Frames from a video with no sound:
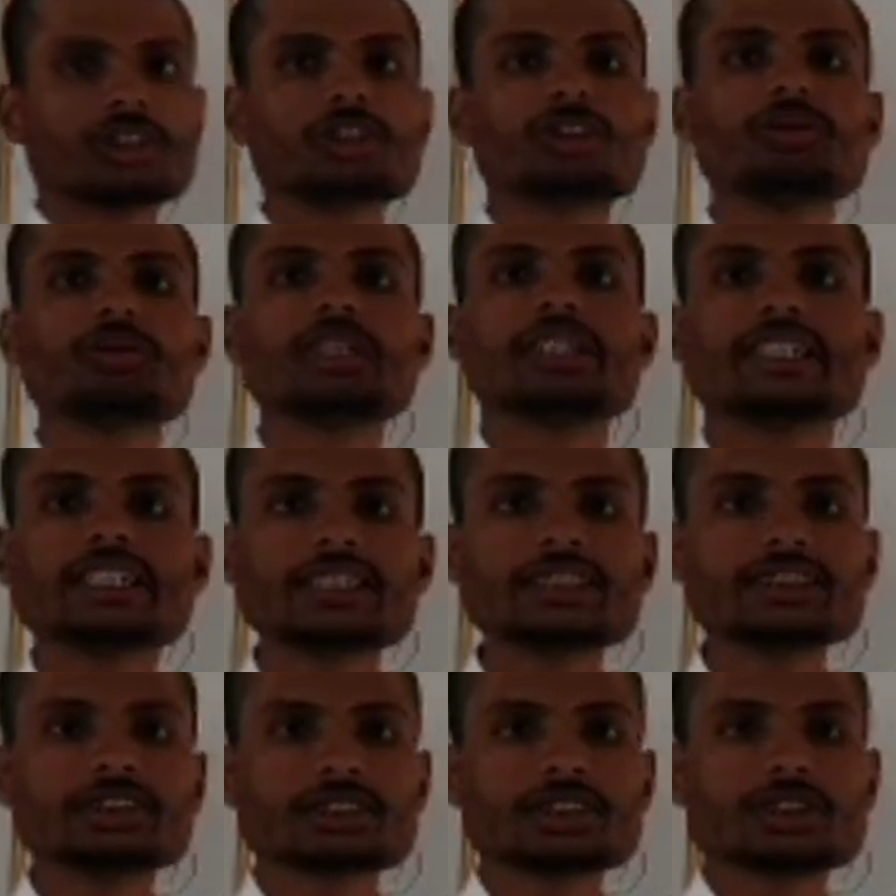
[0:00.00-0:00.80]
You will
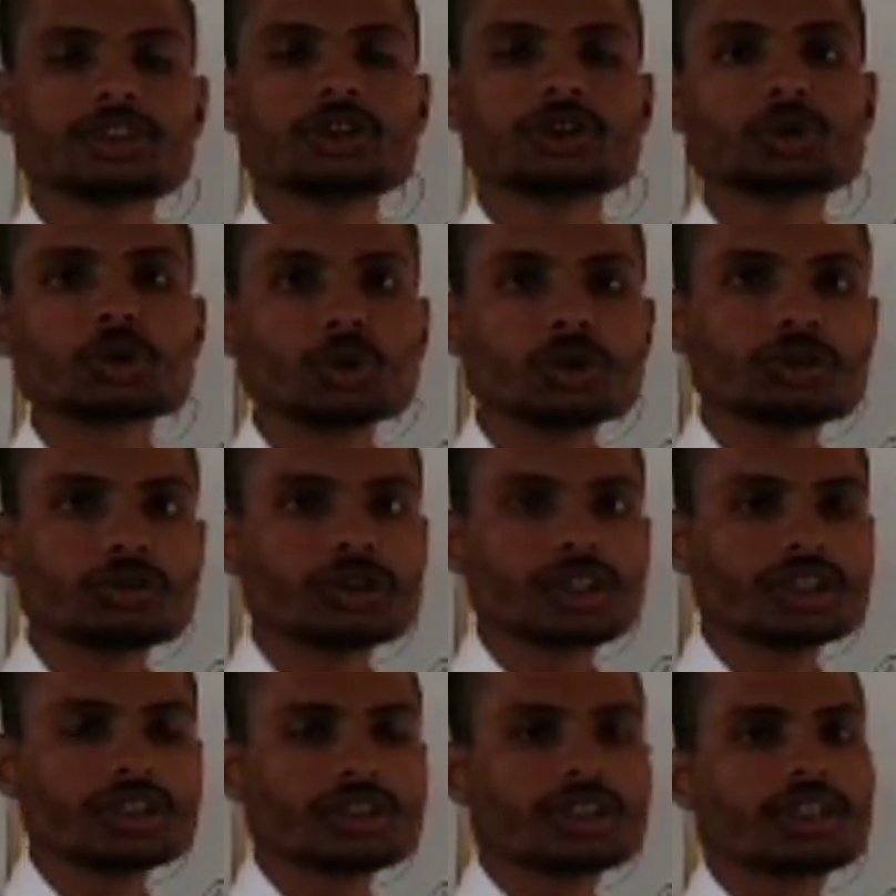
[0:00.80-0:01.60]
reach 2
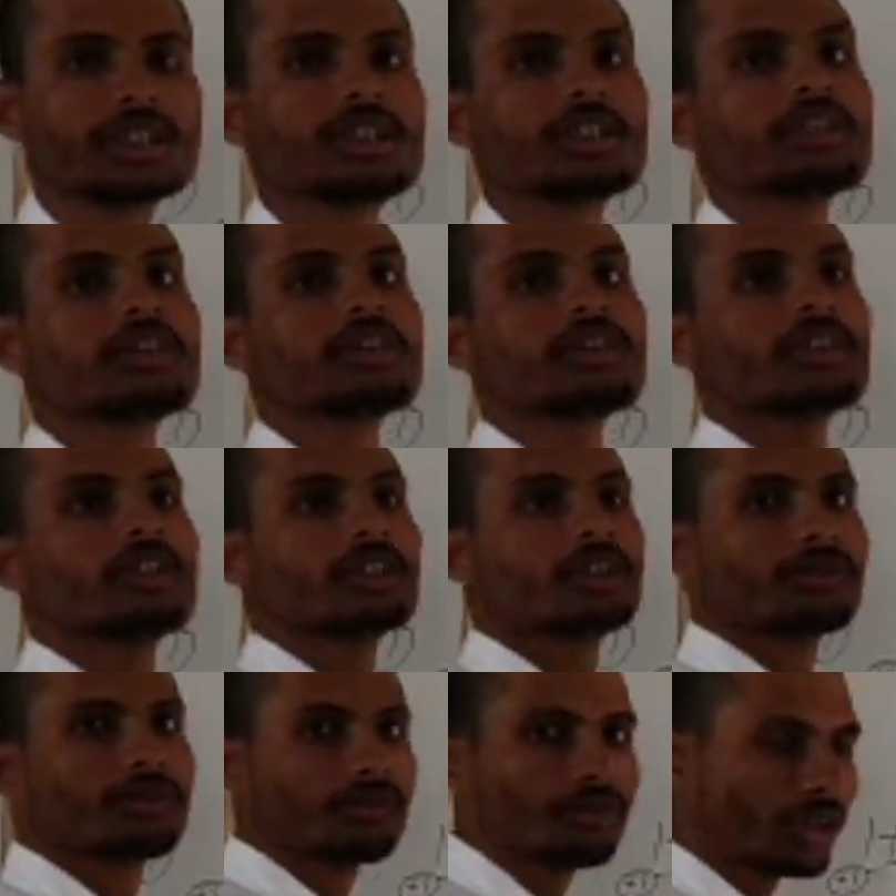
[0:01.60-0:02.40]
units
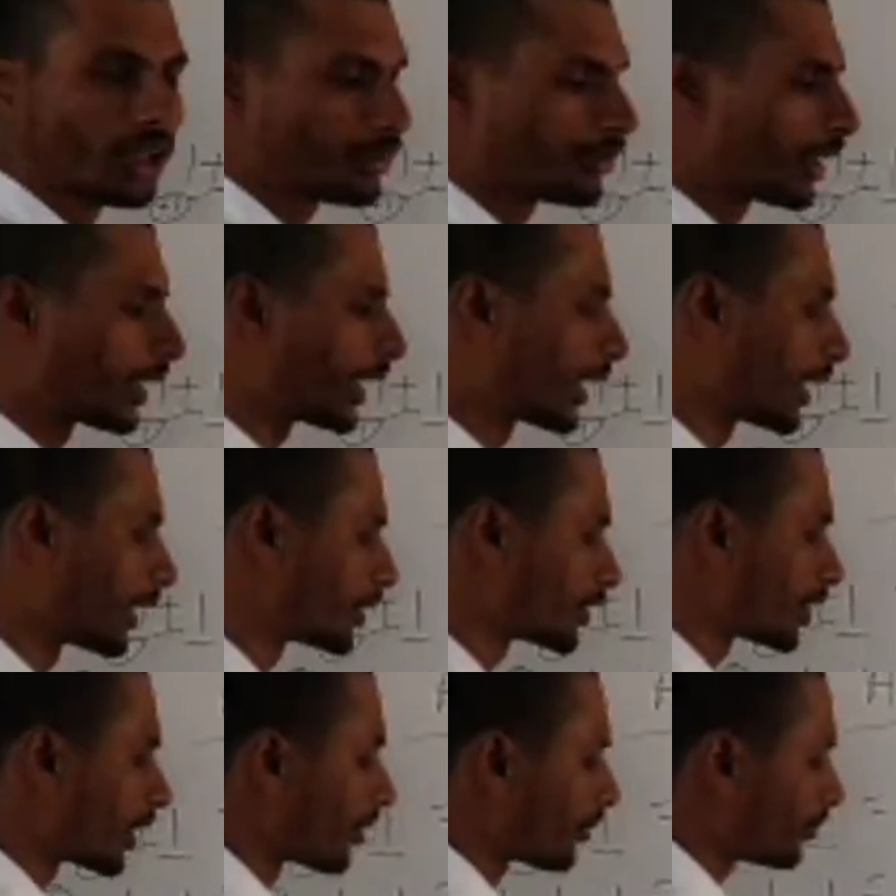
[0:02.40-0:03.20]
in forward
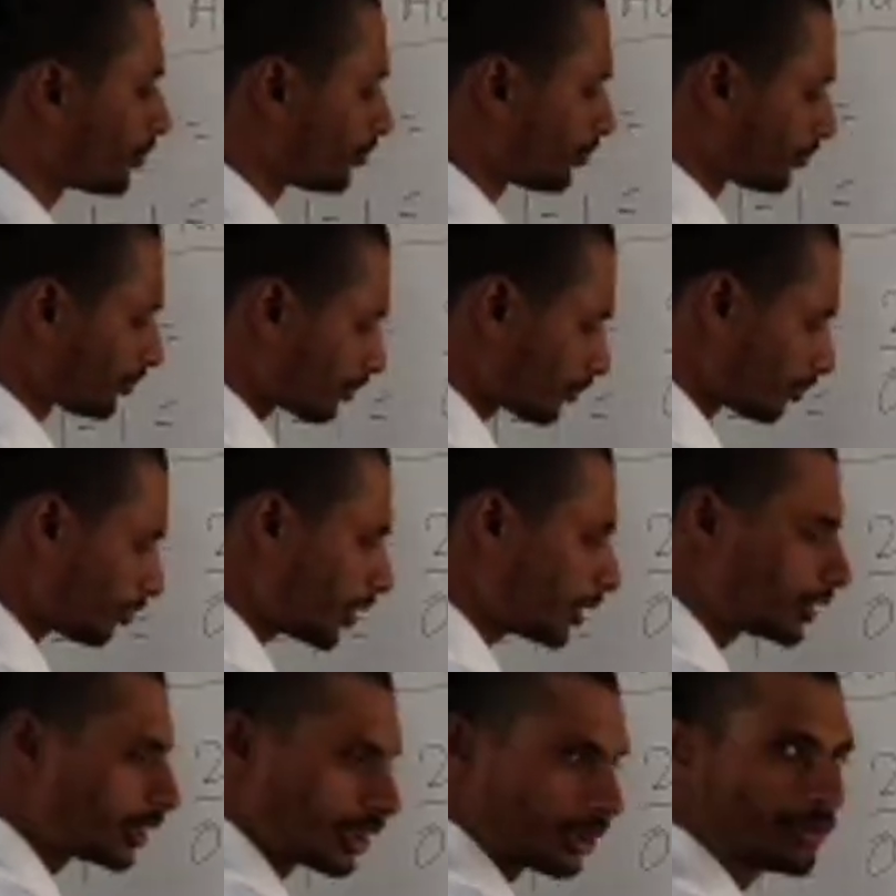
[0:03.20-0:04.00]
direction.
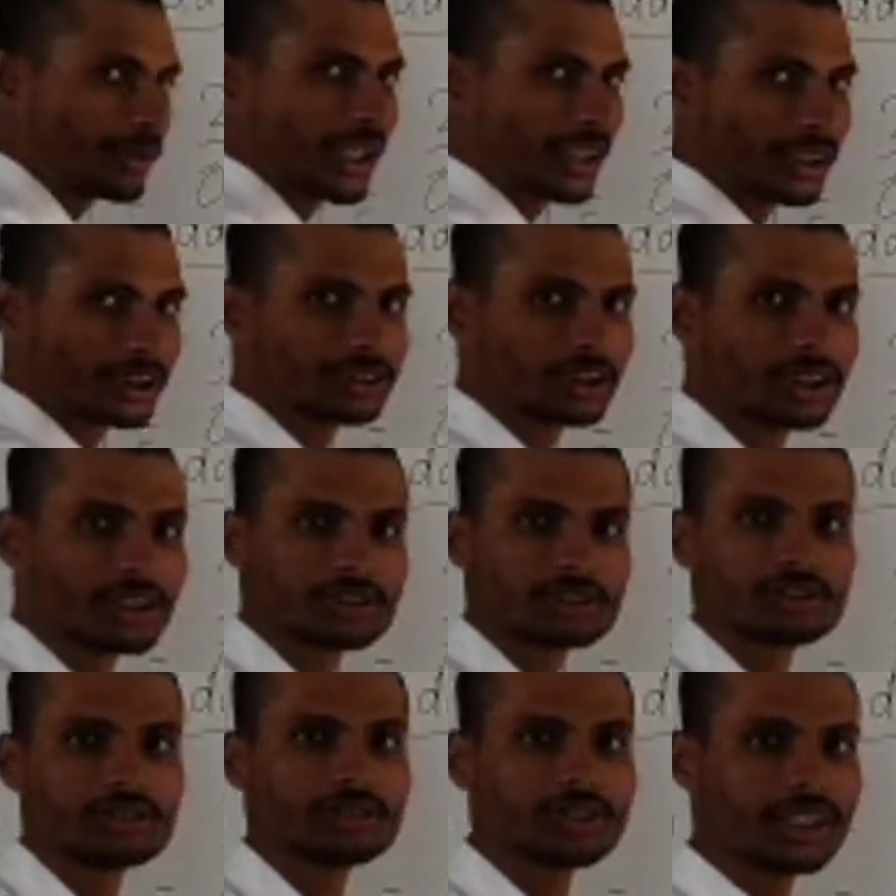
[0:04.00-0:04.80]
Positive direction
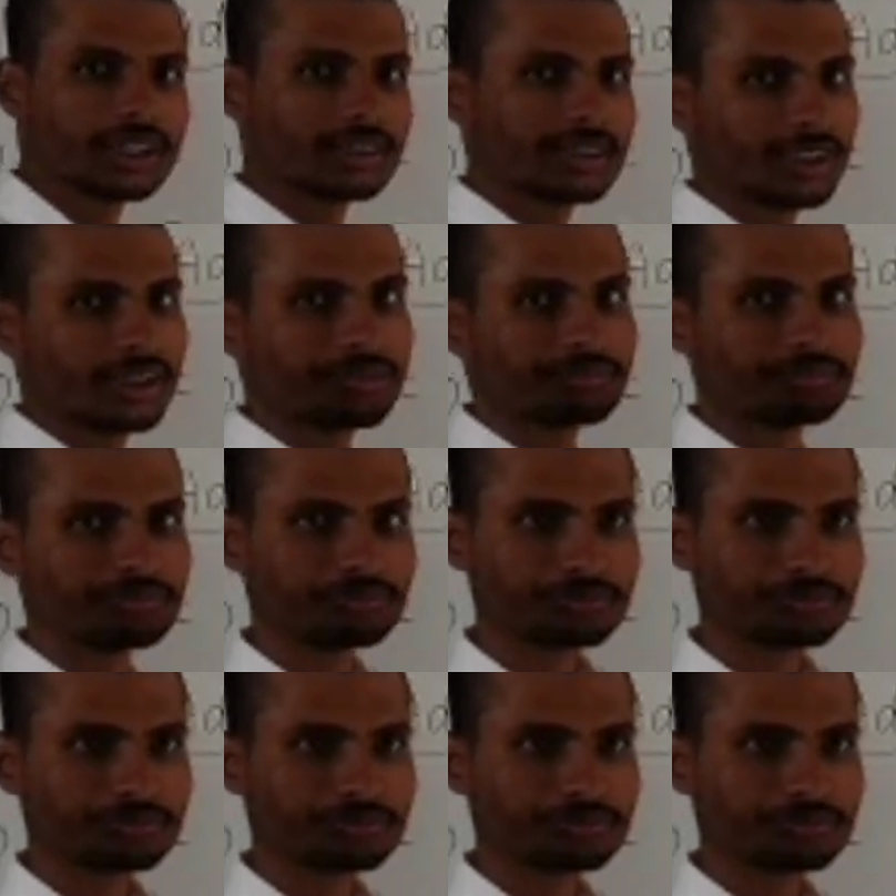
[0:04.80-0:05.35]
also you can say.